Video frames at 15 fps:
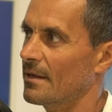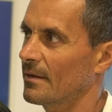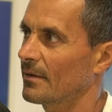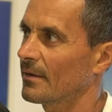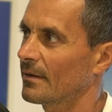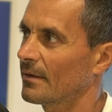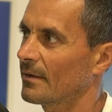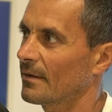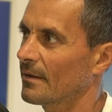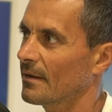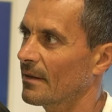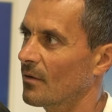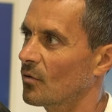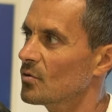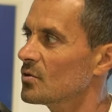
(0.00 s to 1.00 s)

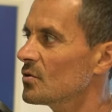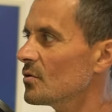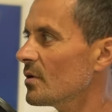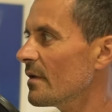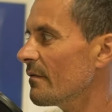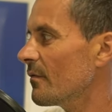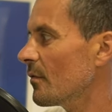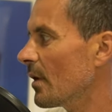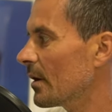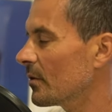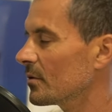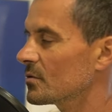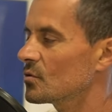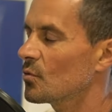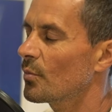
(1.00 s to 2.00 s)
Mm-hmm. Also, if you are
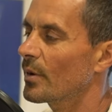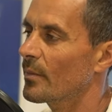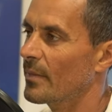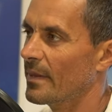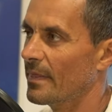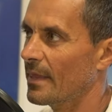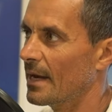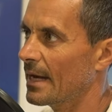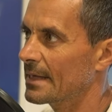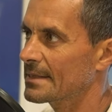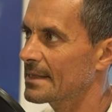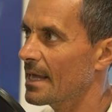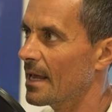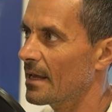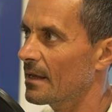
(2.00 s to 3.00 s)
not Superman the next
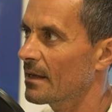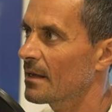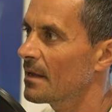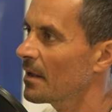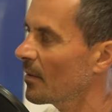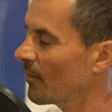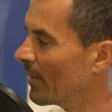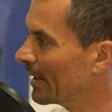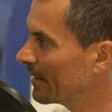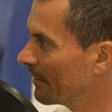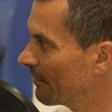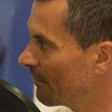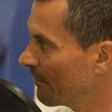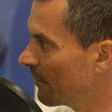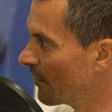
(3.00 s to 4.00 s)
day, but
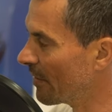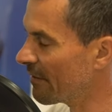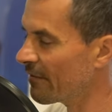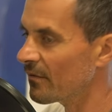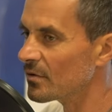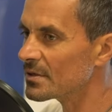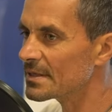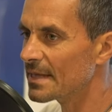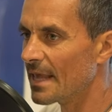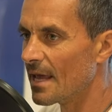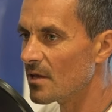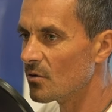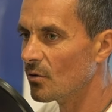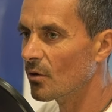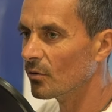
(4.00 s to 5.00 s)
for the first day
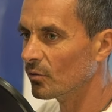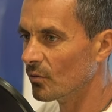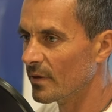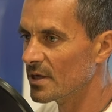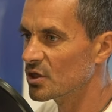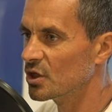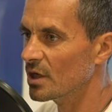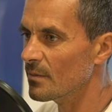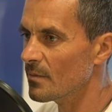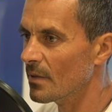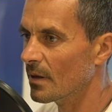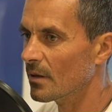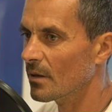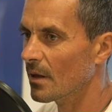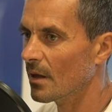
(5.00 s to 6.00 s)
you go to the gym,
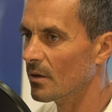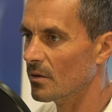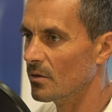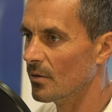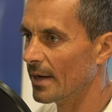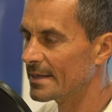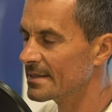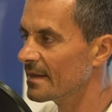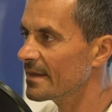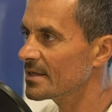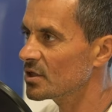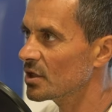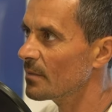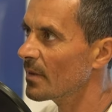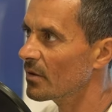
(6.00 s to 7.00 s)
you exit the
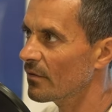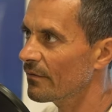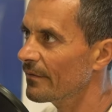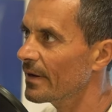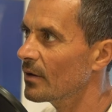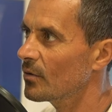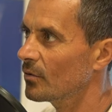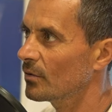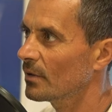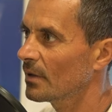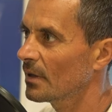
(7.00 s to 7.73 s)
gym and you feel good.